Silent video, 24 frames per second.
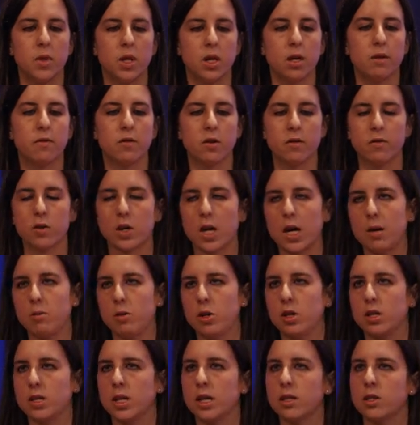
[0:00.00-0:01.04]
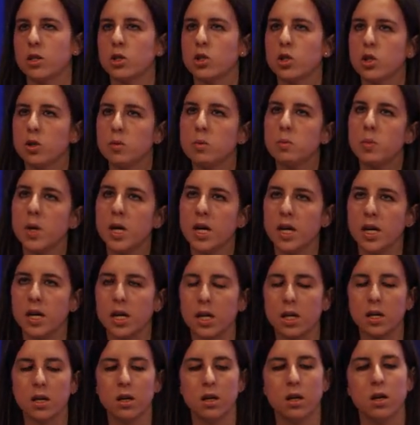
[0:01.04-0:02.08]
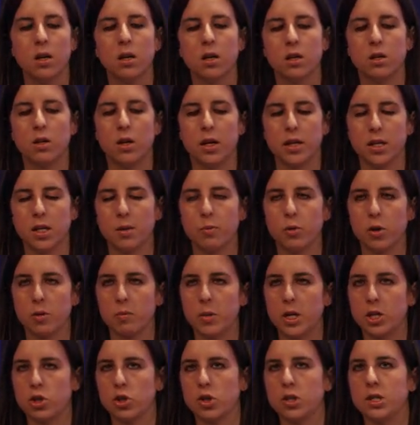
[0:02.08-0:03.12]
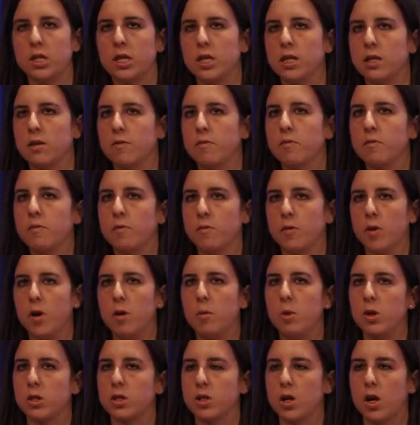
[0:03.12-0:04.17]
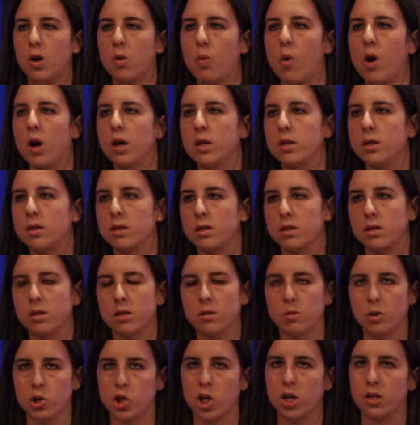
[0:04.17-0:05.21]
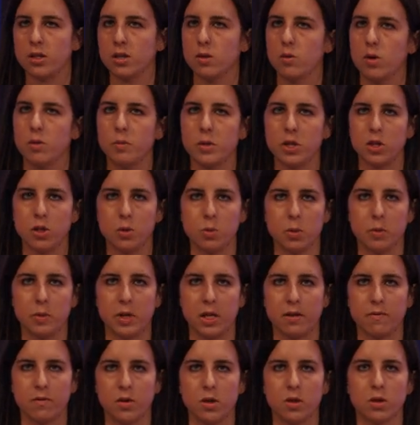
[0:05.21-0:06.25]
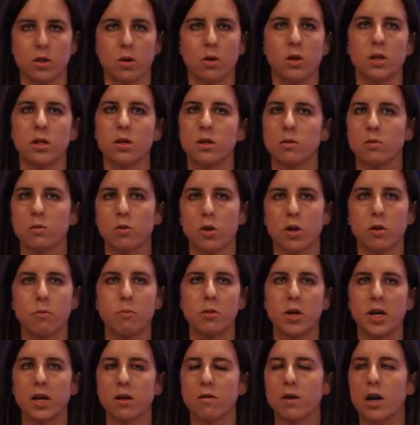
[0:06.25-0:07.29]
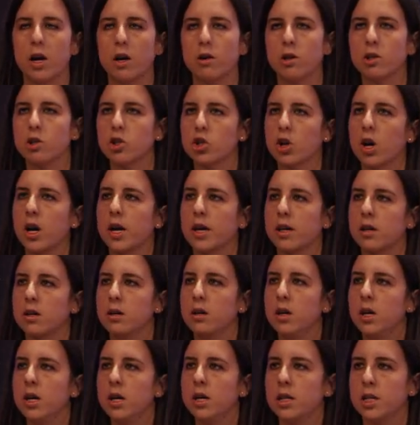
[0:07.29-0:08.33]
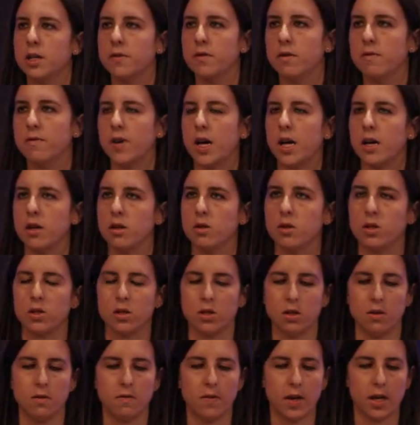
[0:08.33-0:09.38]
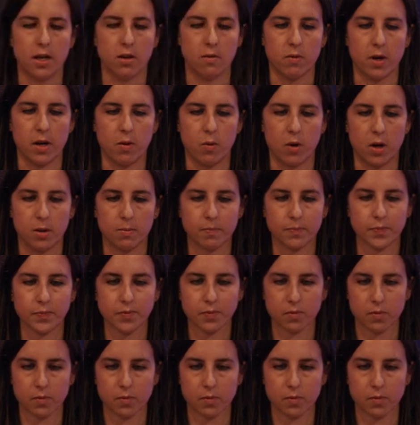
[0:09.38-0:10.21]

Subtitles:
If your vocabulary size is too big, you'll end up with matrices of almost all 1s, which also won't be super meaningful. So it's worth playing around and trying different values till you find the right one.